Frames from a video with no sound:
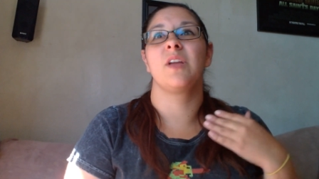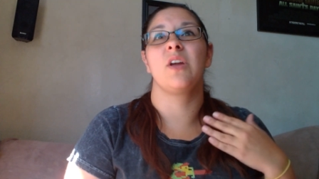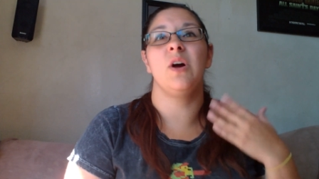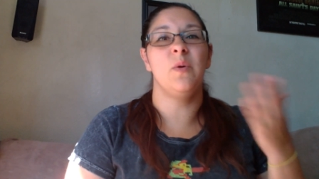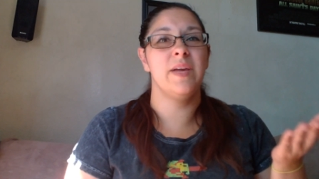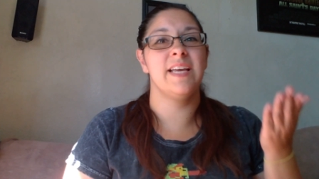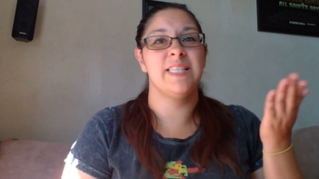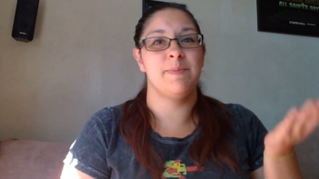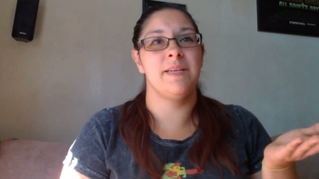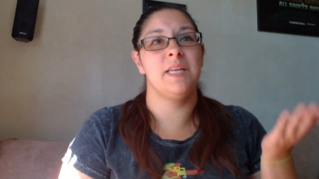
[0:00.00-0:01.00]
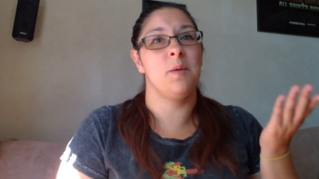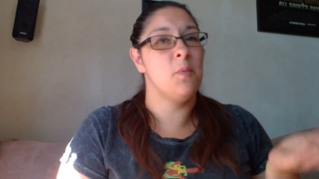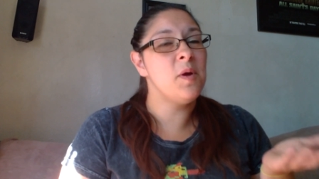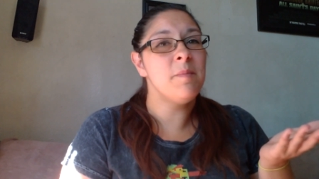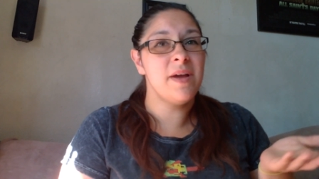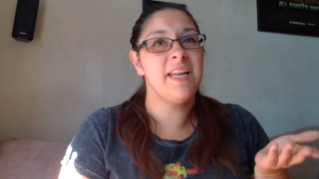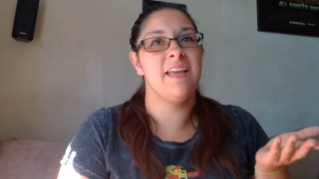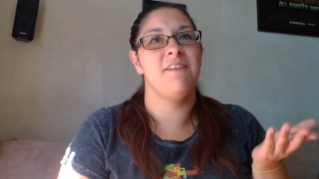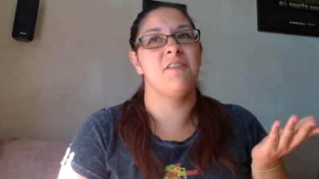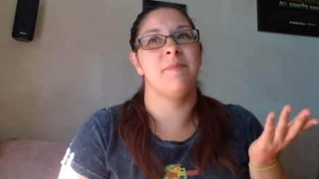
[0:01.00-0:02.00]
going and spending more
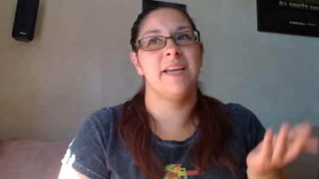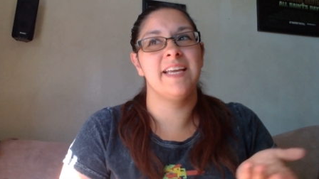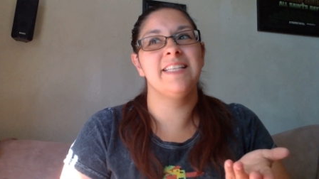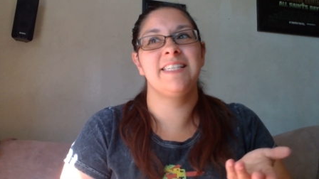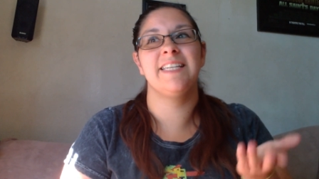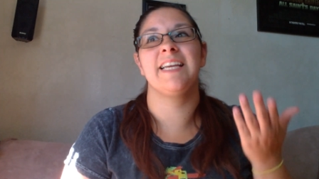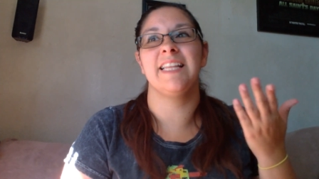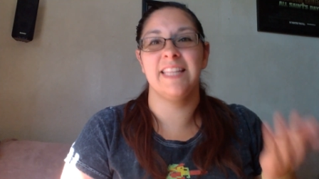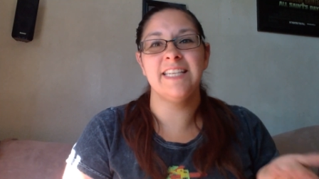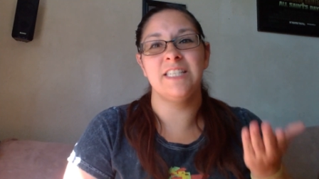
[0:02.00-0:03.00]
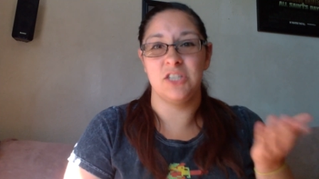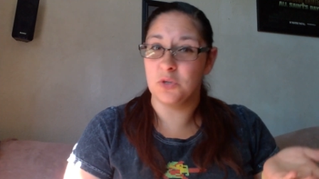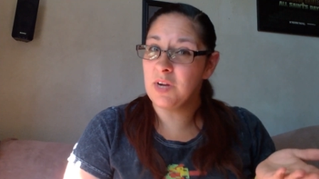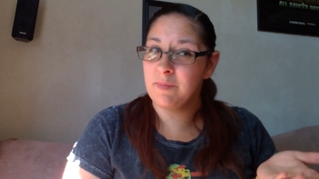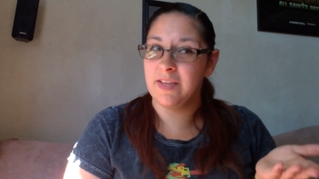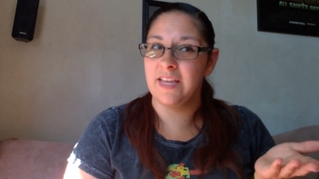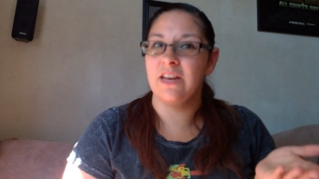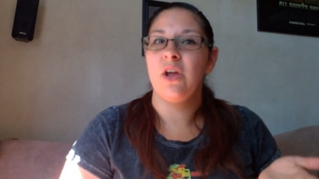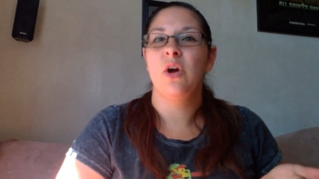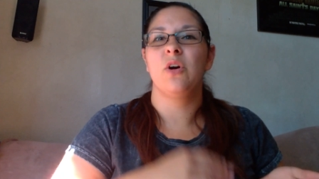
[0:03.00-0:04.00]
money for my kids to get less enjoyment,
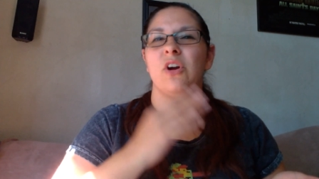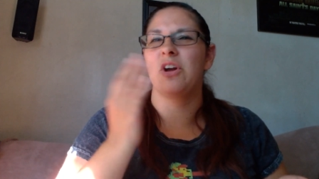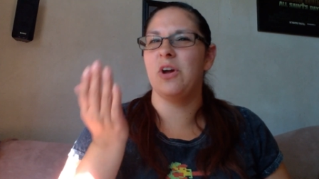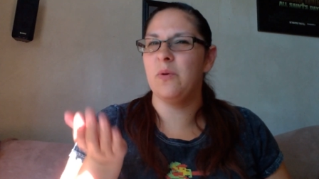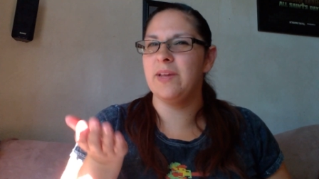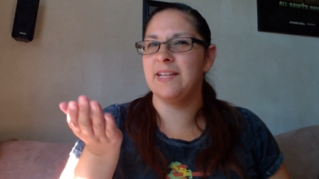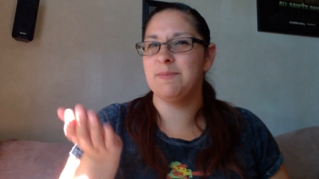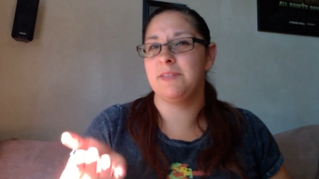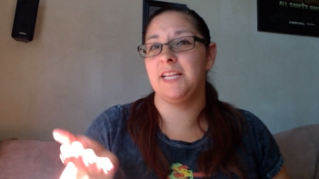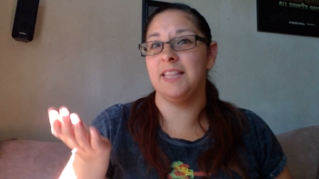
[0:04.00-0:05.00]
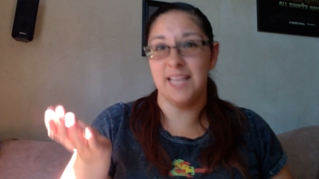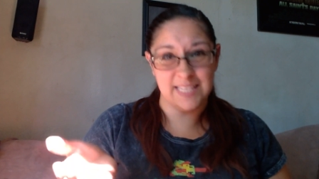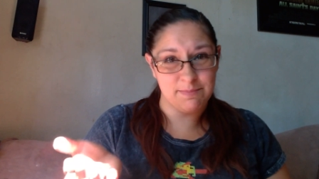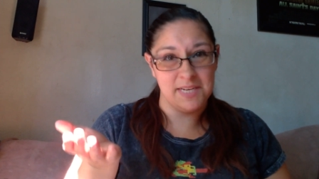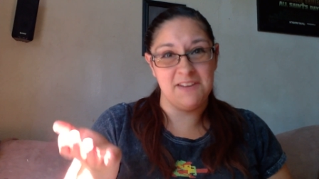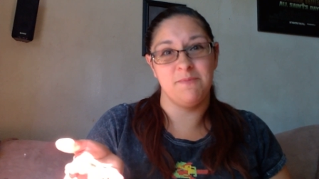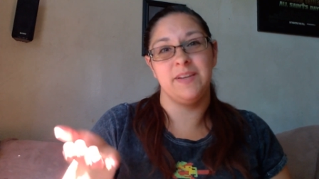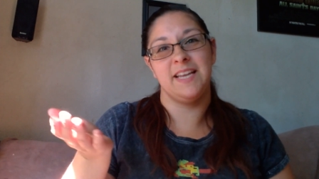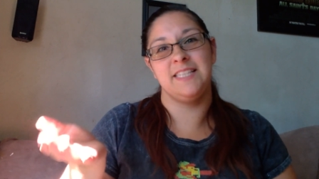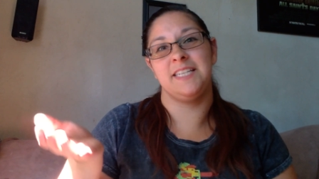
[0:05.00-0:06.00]
or going and spending less money for my
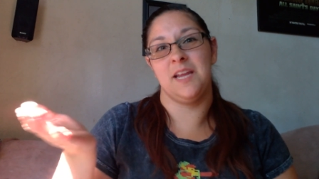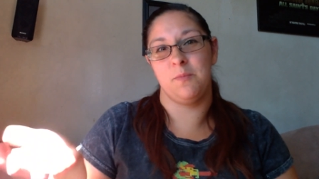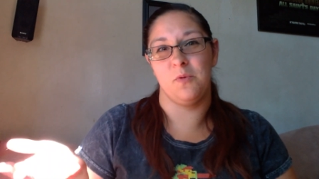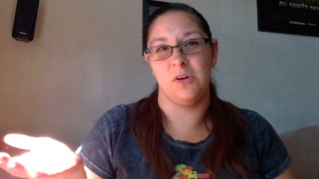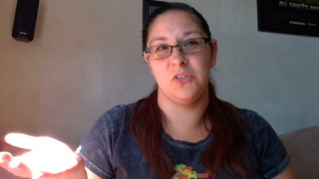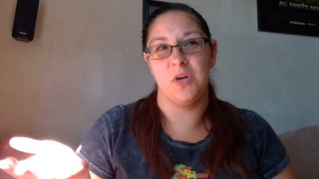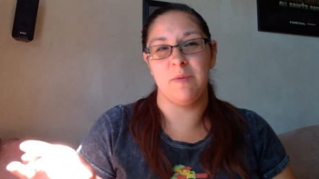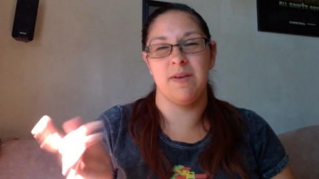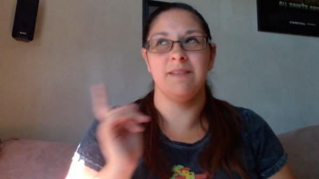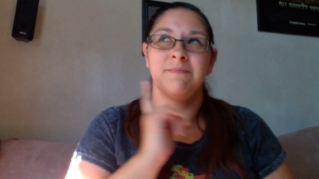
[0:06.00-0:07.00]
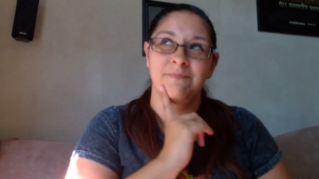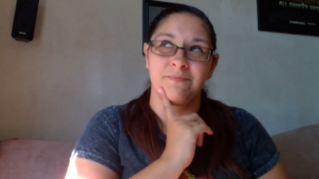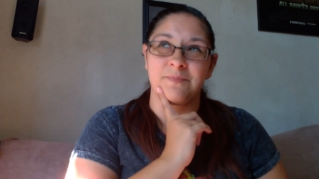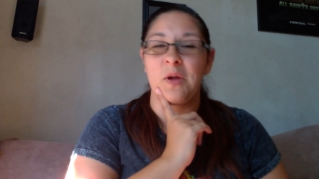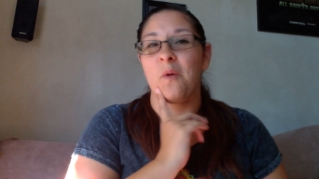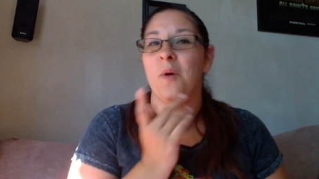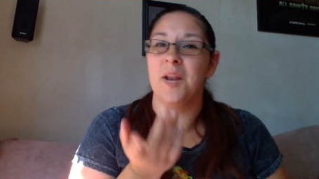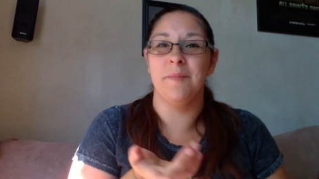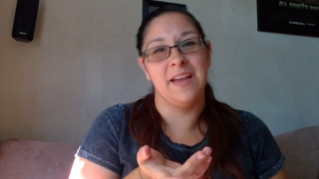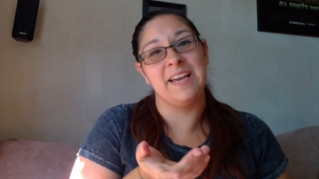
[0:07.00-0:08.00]
kids to get more enjoyment, what
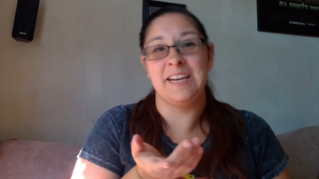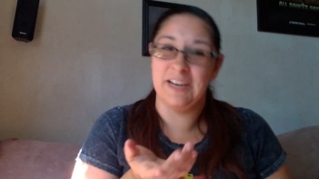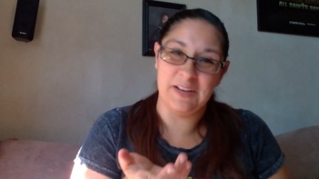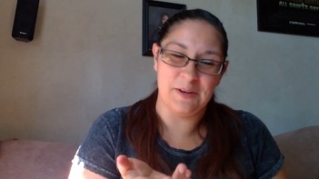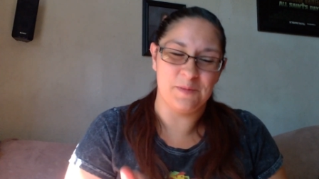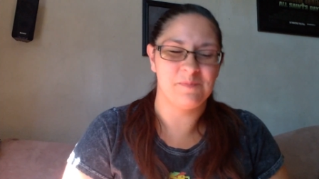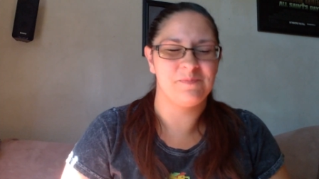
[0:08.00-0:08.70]
am I going to do?